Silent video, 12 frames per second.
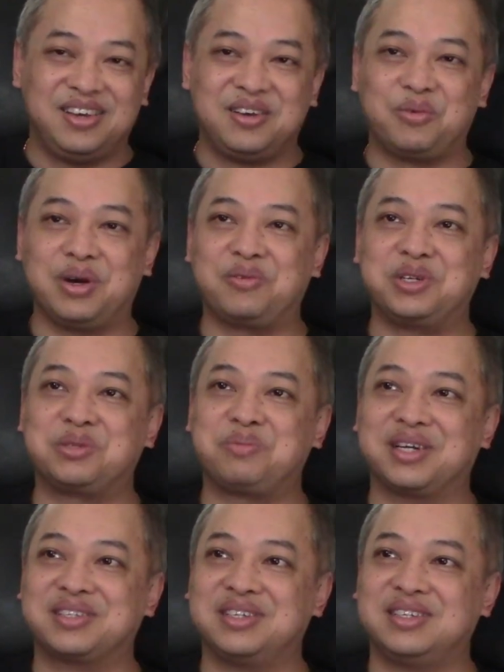well
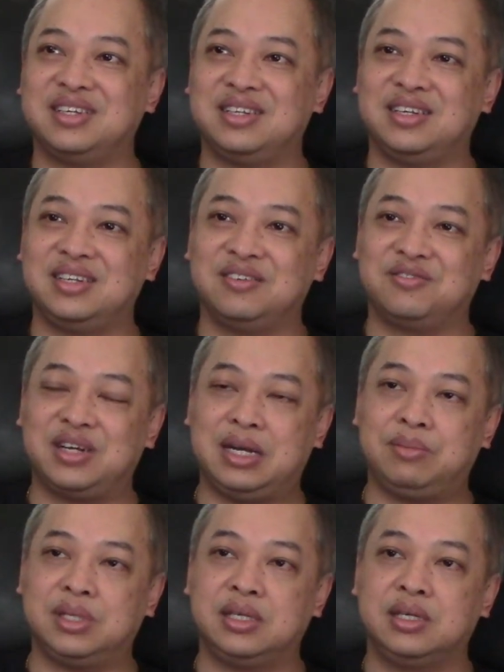respected in the
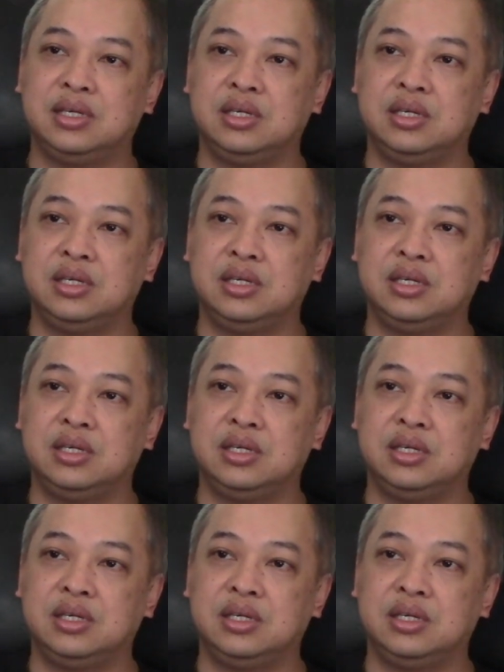family,